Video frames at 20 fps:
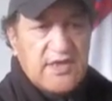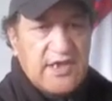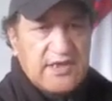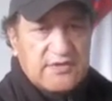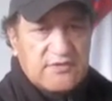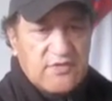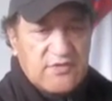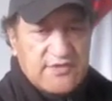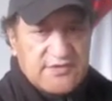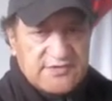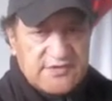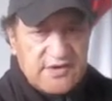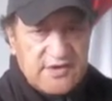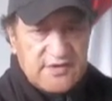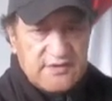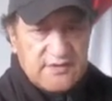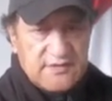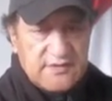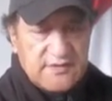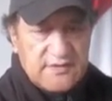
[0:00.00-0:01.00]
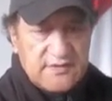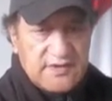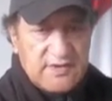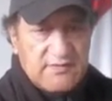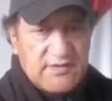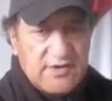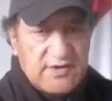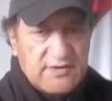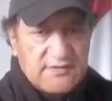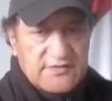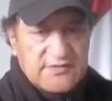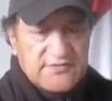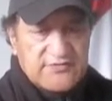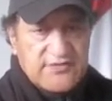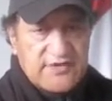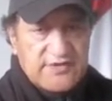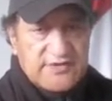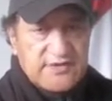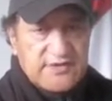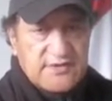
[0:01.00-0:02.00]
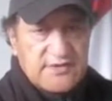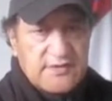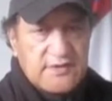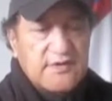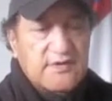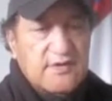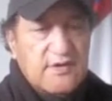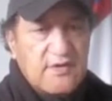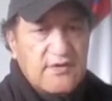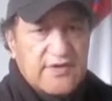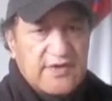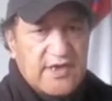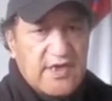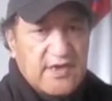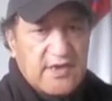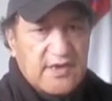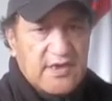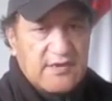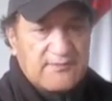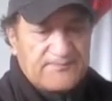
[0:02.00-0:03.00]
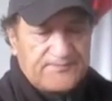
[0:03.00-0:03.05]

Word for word: headquarters in the middle of the street in Hokianga.